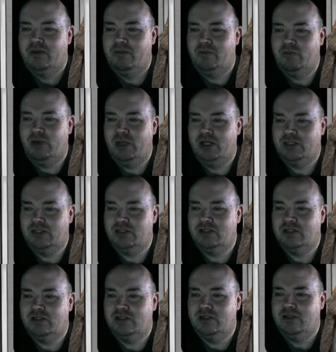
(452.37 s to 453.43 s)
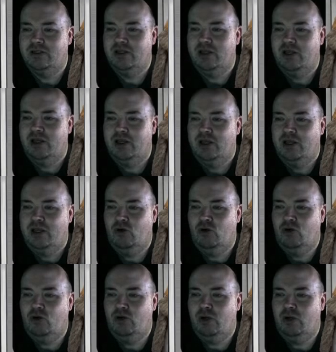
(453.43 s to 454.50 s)
But
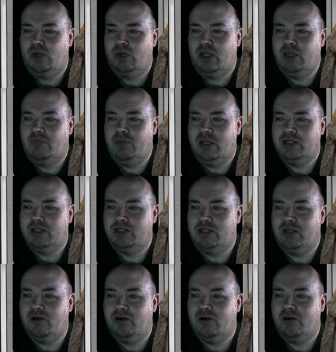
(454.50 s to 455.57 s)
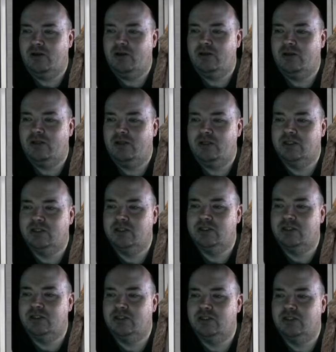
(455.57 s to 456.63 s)
no keypads here. This is...
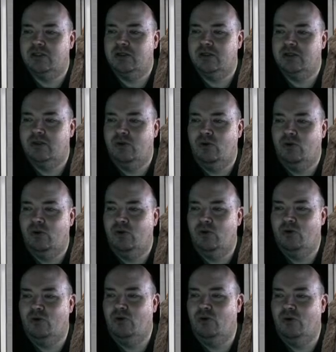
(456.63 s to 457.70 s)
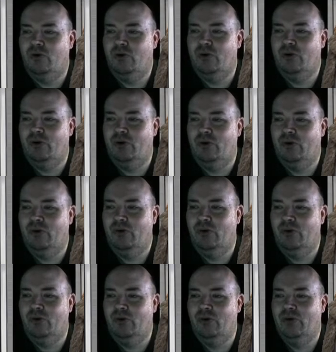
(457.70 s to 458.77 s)

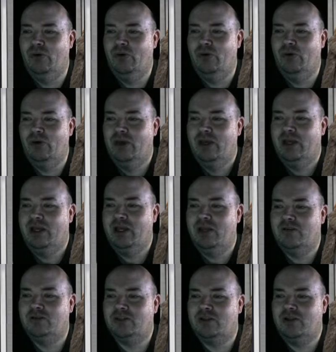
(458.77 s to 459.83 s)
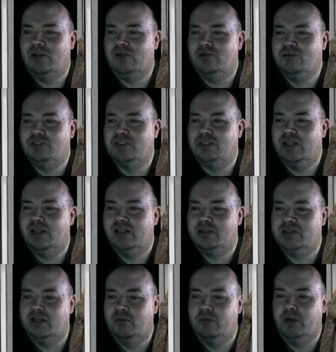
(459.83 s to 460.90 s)
Oh, that was close. Let's
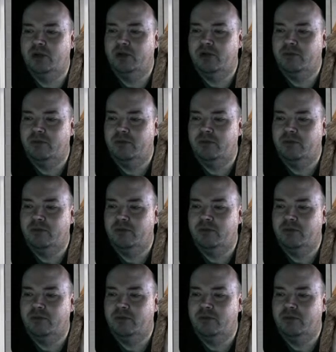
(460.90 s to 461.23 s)
get a bug.